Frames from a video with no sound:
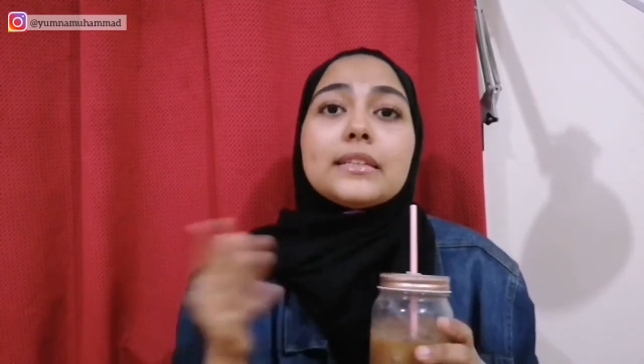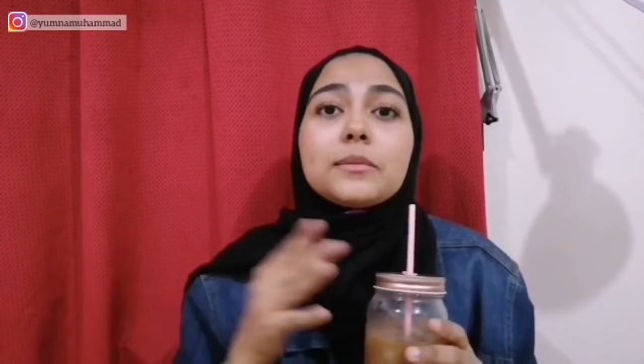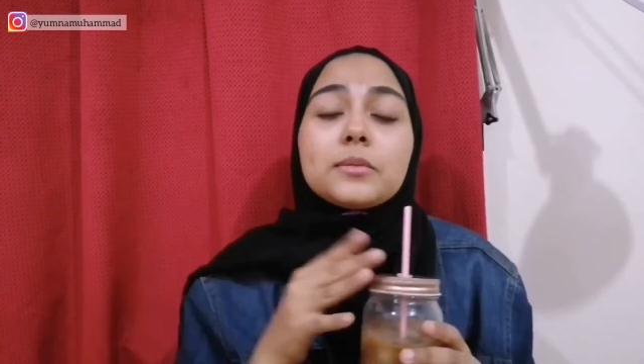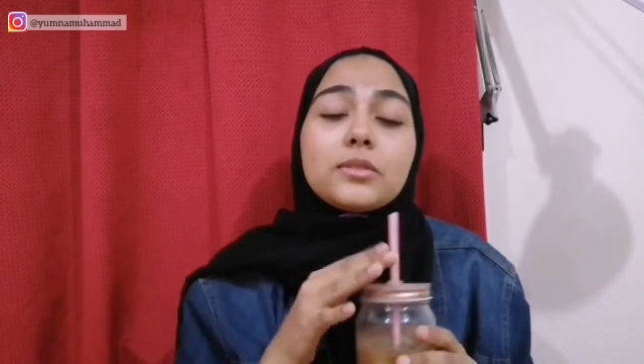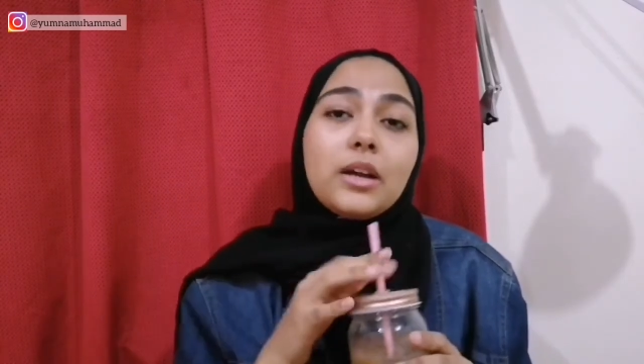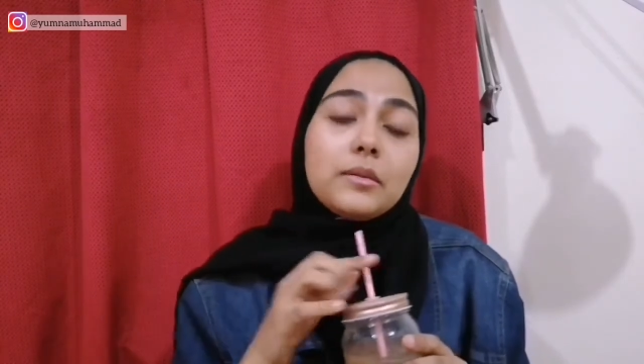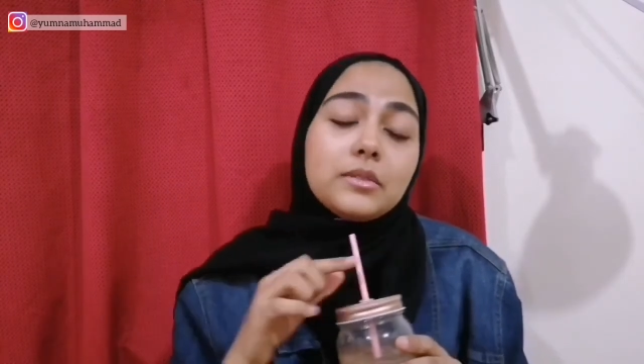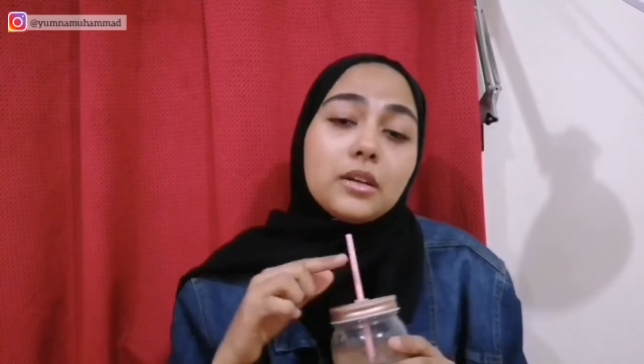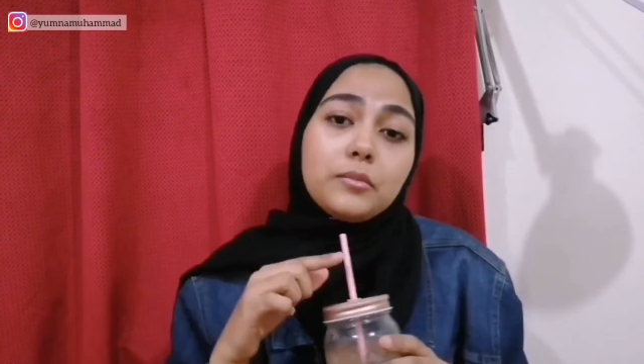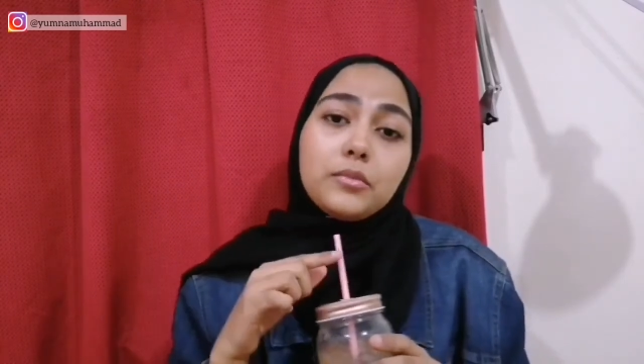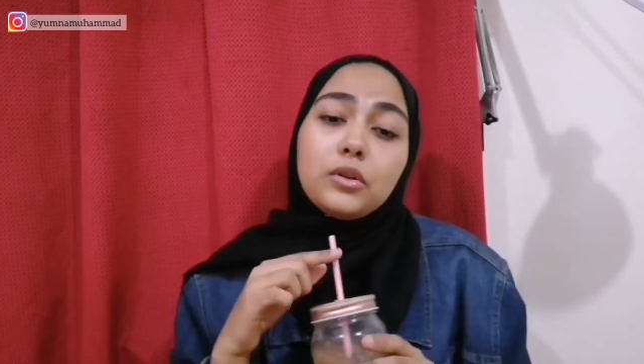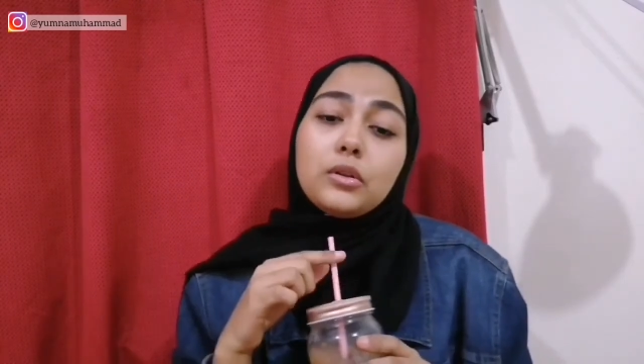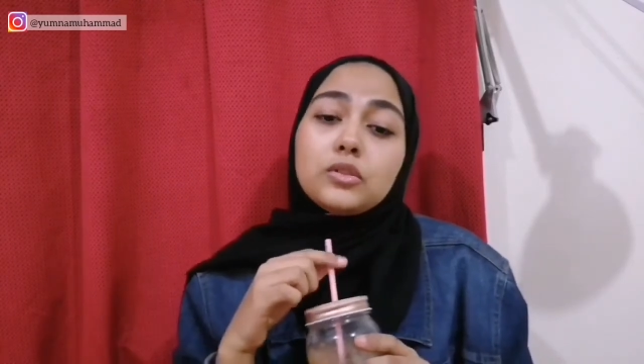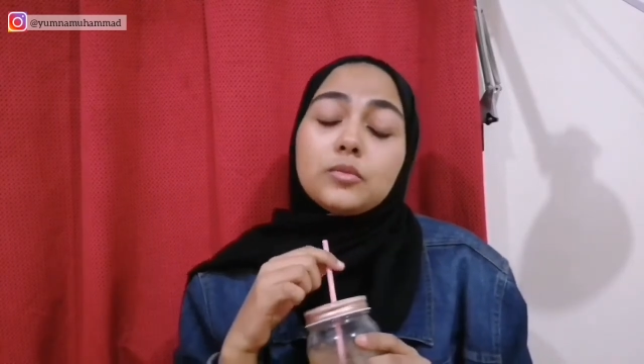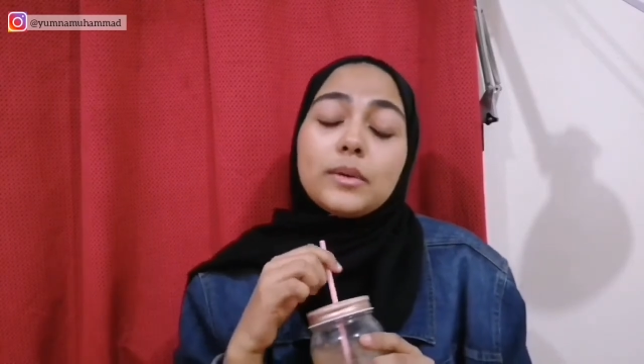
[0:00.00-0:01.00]
and subscribe
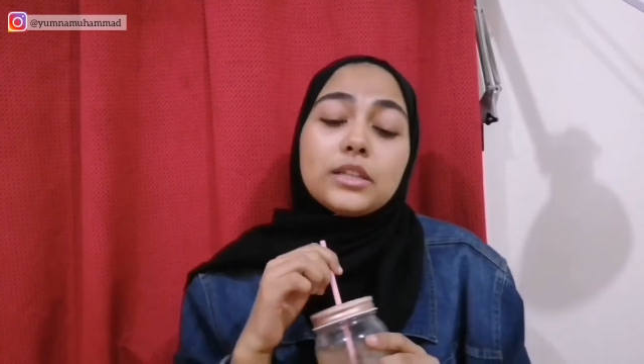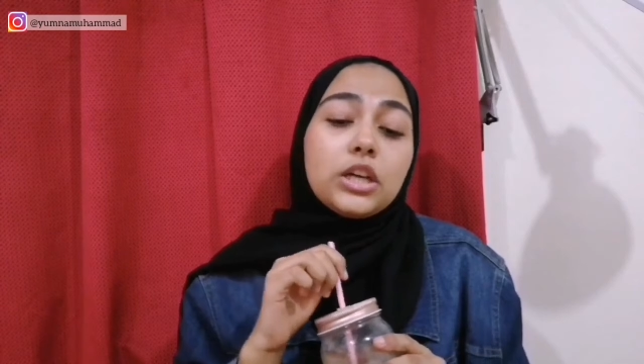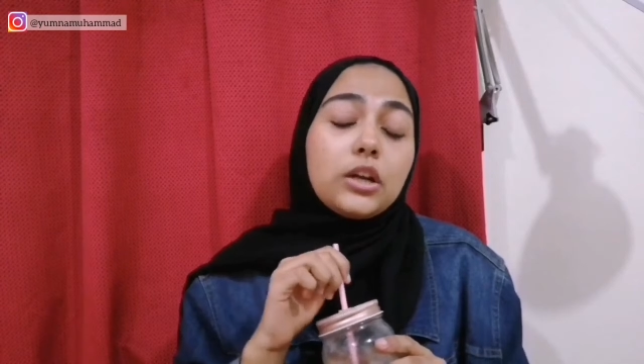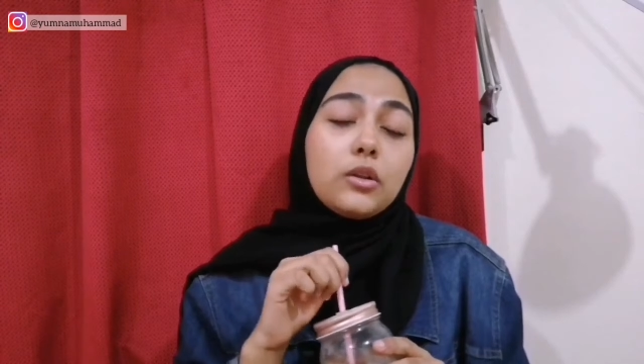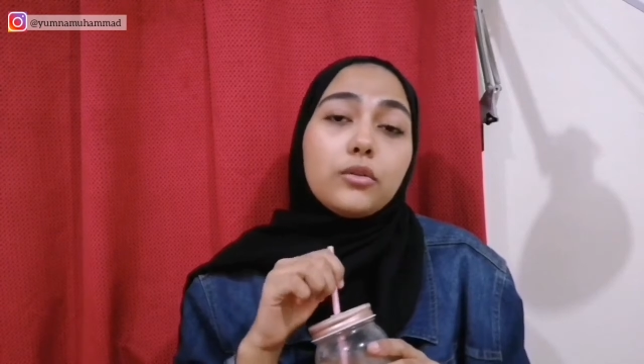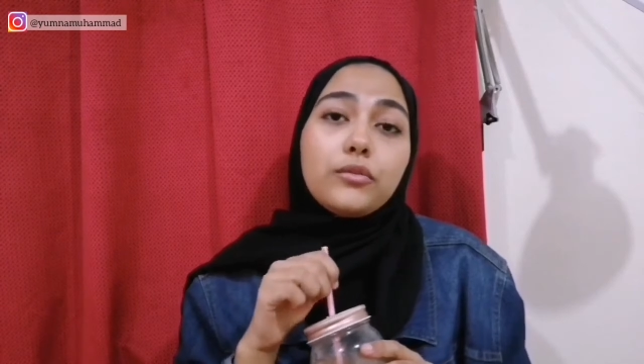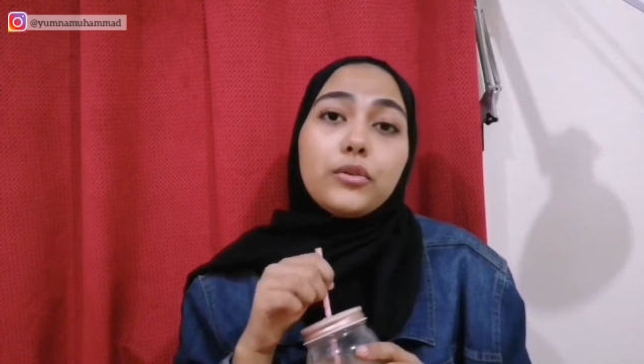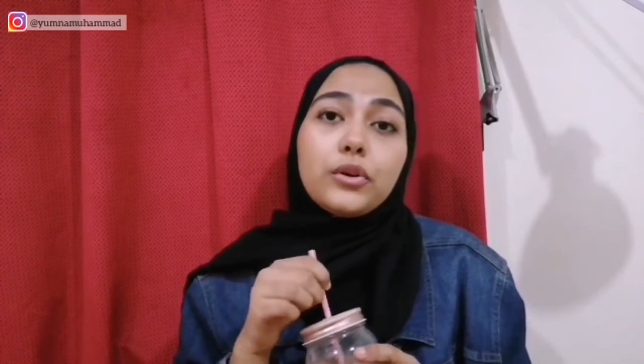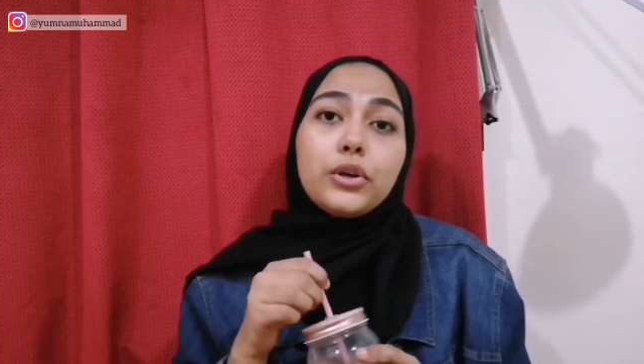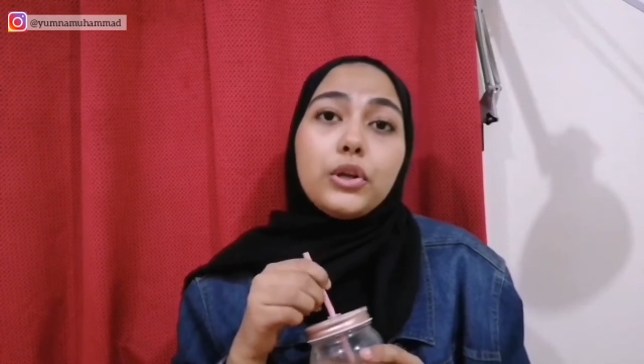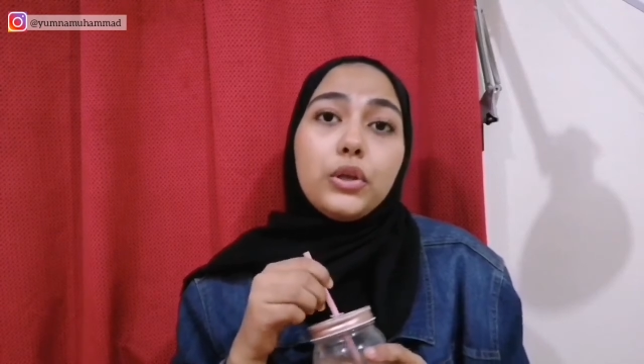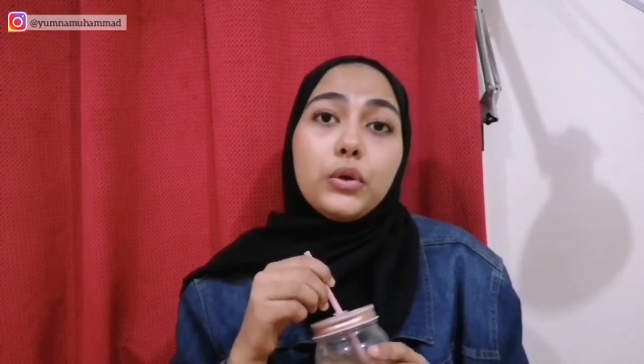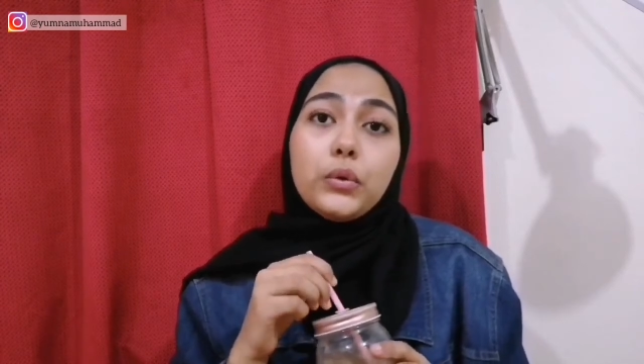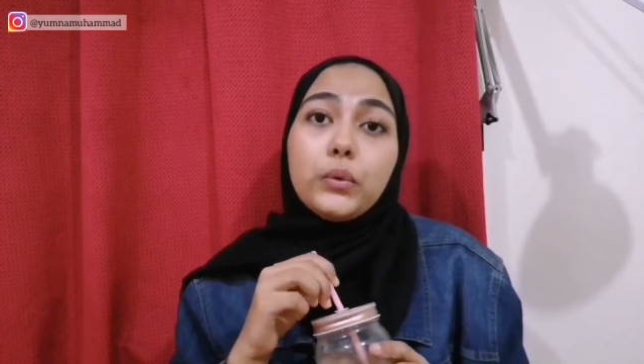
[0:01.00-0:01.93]
down below to my channel if you're